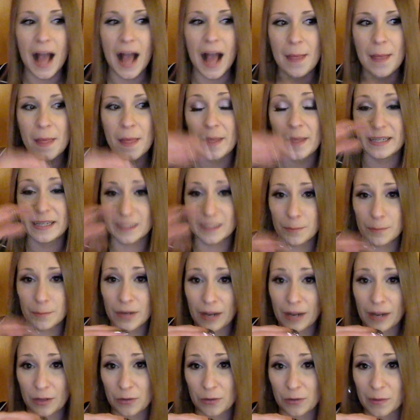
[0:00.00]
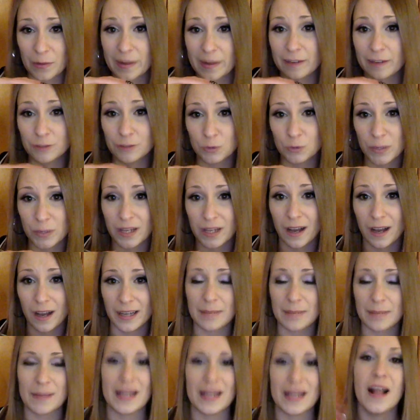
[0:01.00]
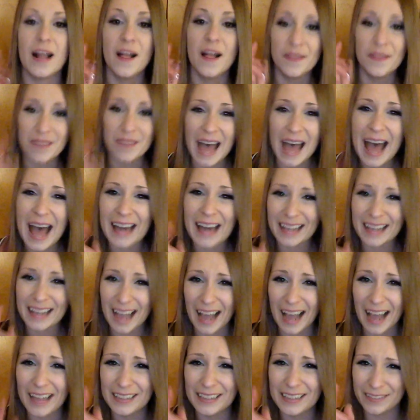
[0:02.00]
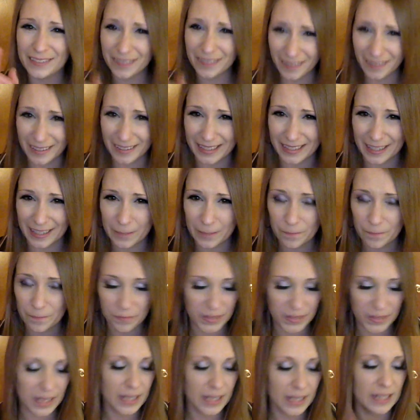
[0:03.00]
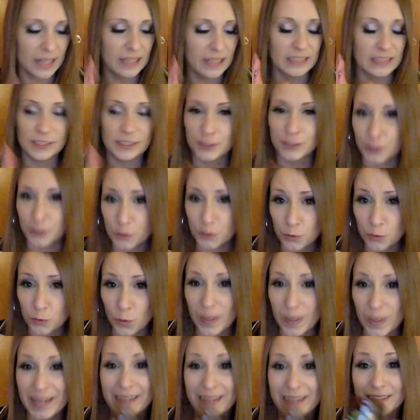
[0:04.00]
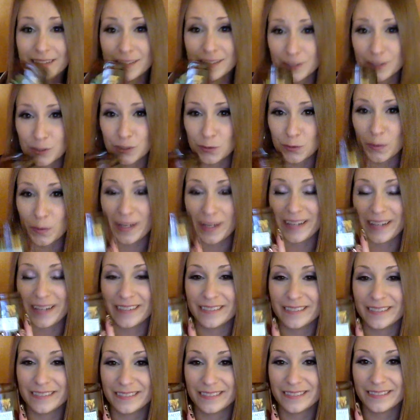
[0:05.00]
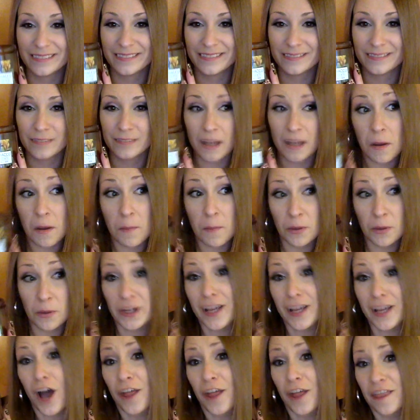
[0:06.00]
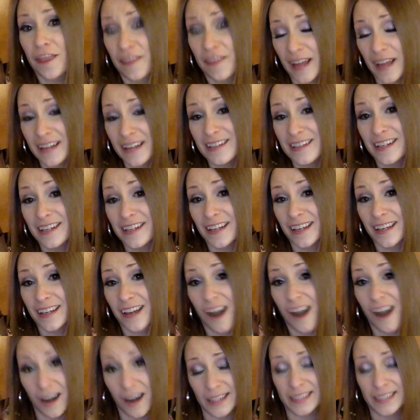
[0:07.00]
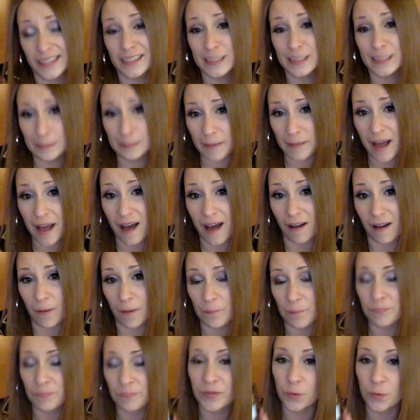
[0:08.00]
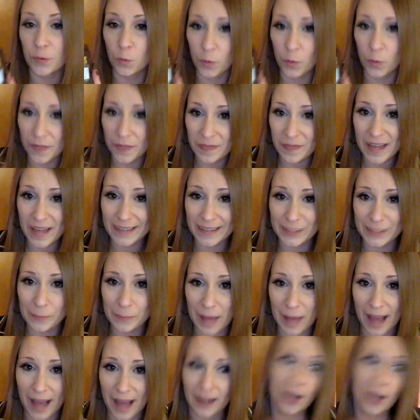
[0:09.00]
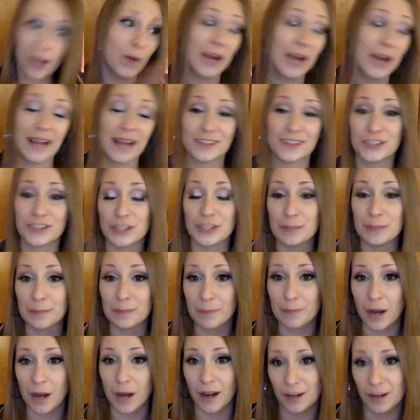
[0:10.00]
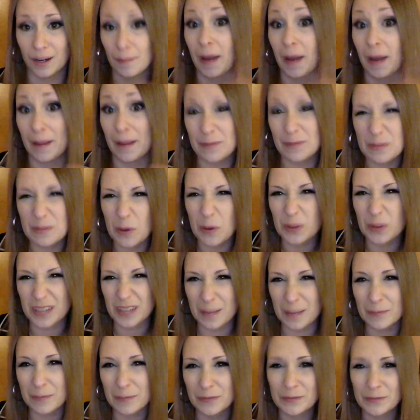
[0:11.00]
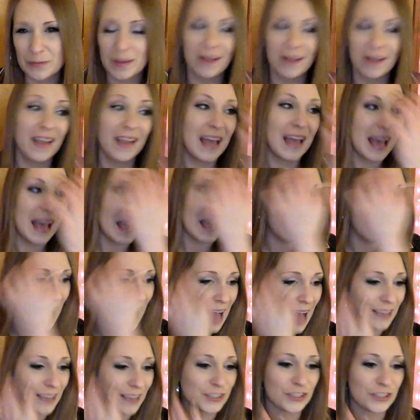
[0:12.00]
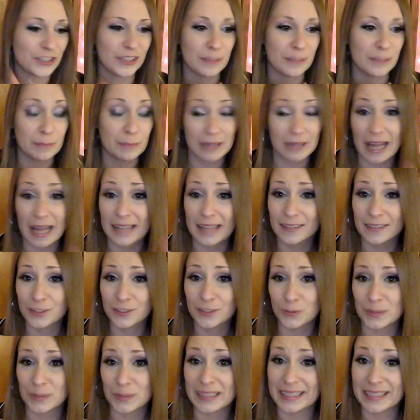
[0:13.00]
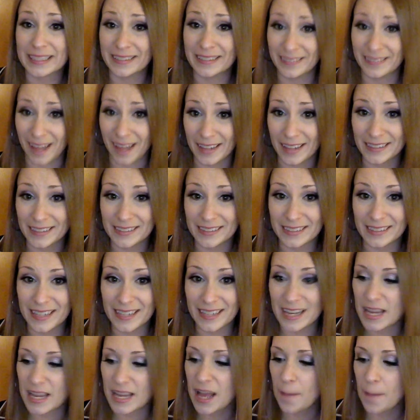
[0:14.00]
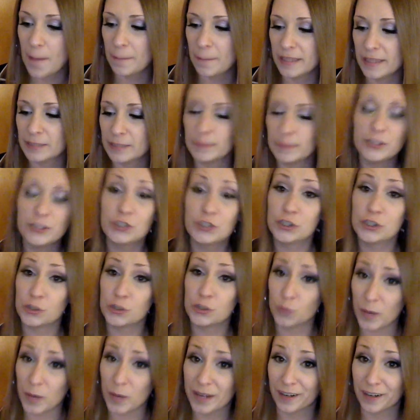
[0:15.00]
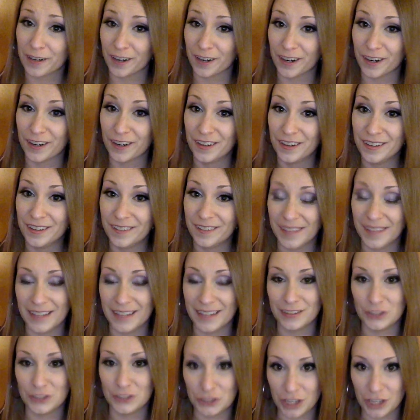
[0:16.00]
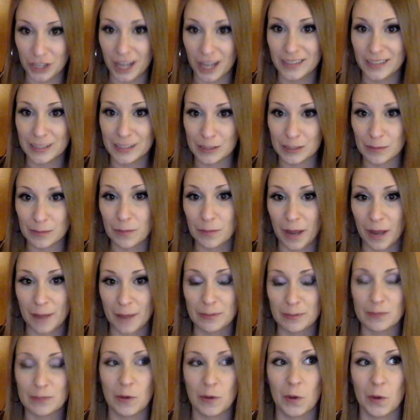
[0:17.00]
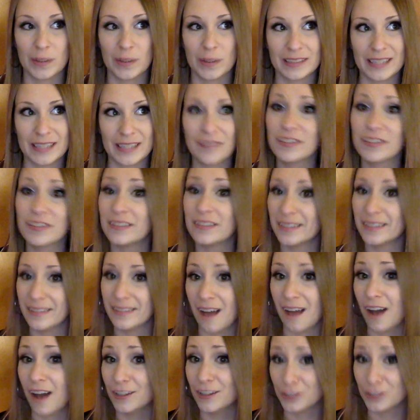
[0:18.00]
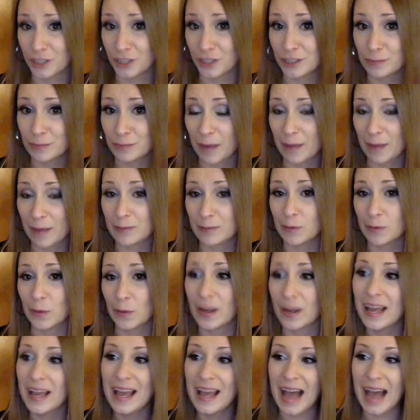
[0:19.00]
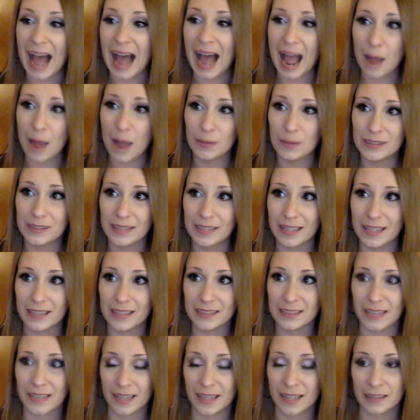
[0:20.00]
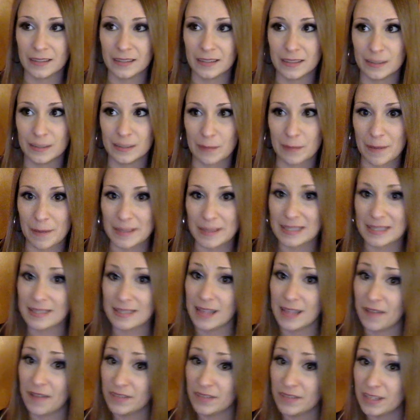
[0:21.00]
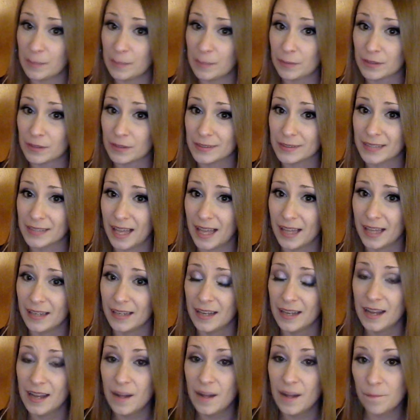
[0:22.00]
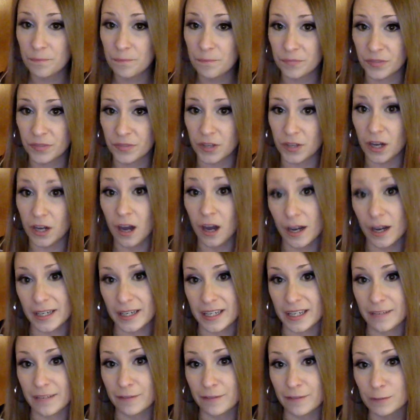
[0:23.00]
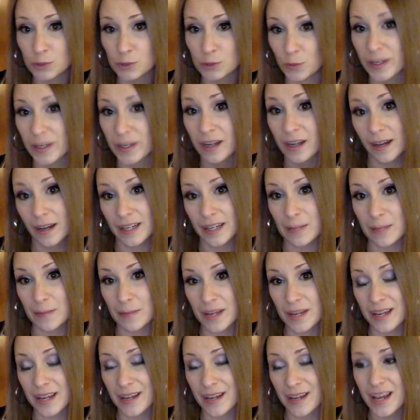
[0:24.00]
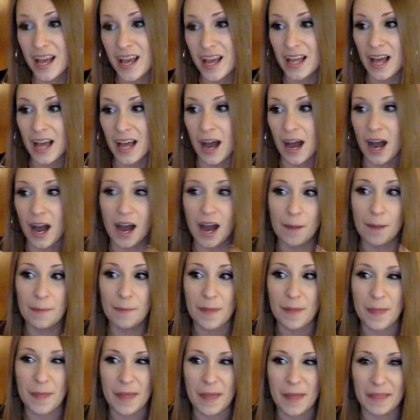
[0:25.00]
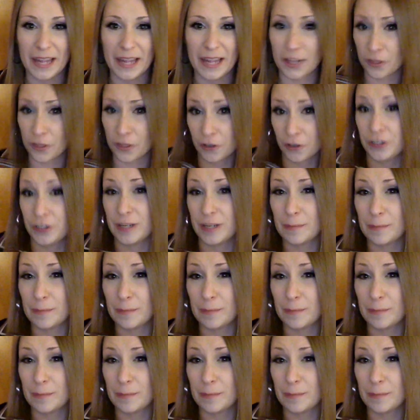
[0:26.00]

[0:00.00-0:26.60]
then they did put out a three wick of sweet honeybee. That kind of honey. Sweet, sweet, a pretty authentic honey smell with that tobacco, it actually, uh, a pipe smoke type of smell, it actually blends really nicely, but it's much sweeter than just pipe smoke. It's definitely not just pipe smoke. I would say this candle is maybe 70% the honey from Sweet Honeybee, uh, but then like 30%